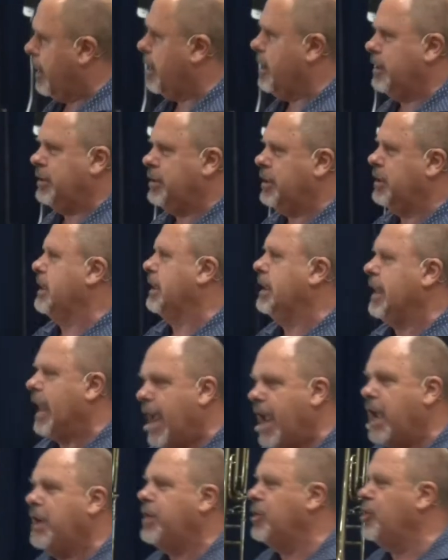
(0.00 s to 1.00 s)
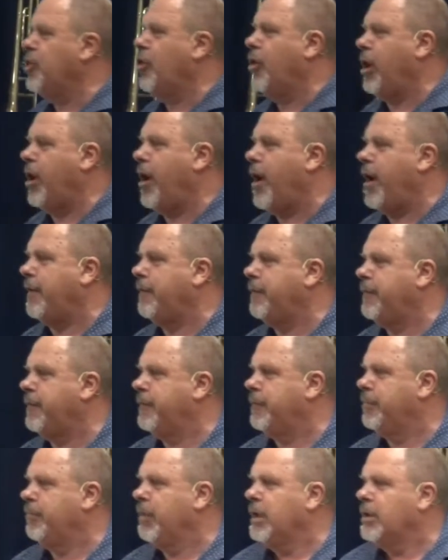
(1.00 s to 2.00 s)
uh, just land in your life.
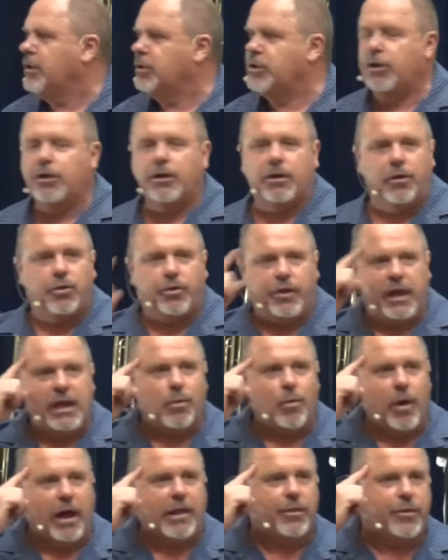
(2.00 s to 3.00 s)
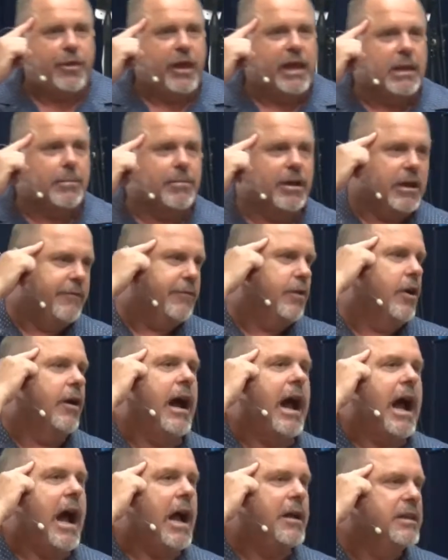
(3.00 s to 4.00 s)
So you can think one thing, but if
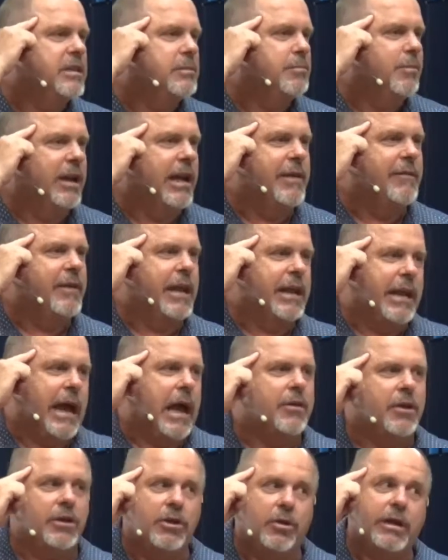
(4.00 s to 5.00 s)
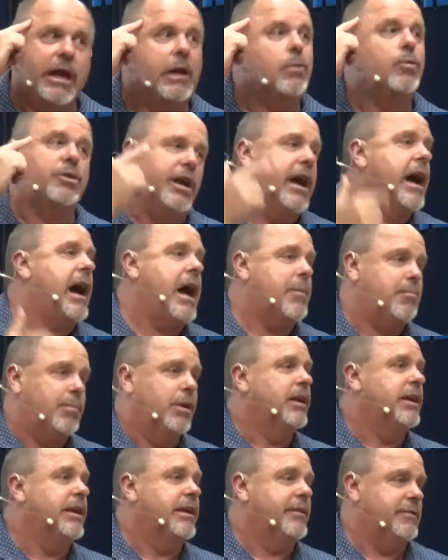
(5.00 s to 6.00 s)
your heart is believing another, you'll get what your heart
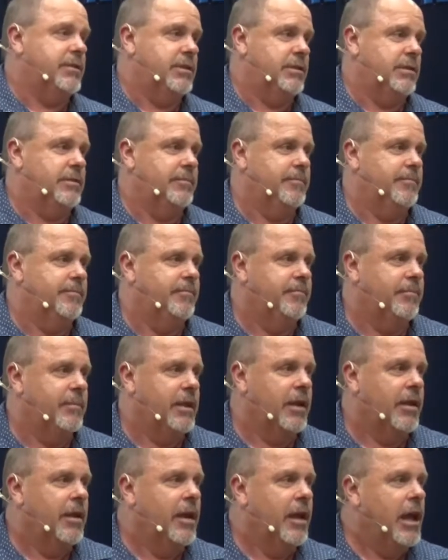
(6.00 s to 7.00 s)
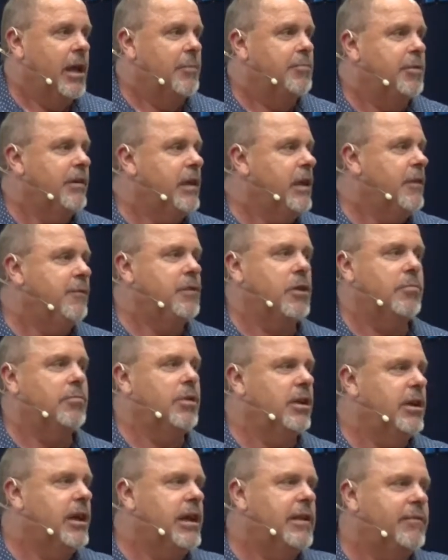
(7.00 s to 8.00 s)
believes. If you, if you
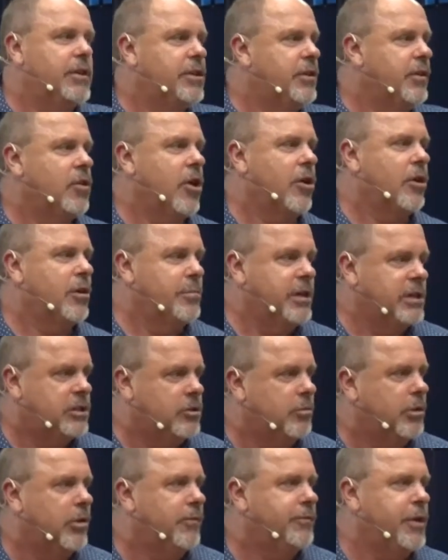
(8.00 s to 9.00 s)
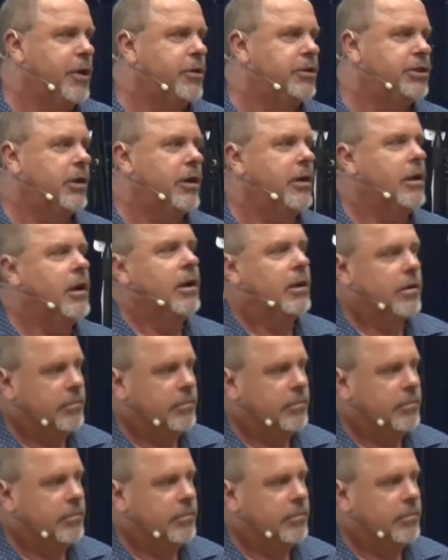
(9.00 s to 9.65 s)
believe that you've got a miserable future,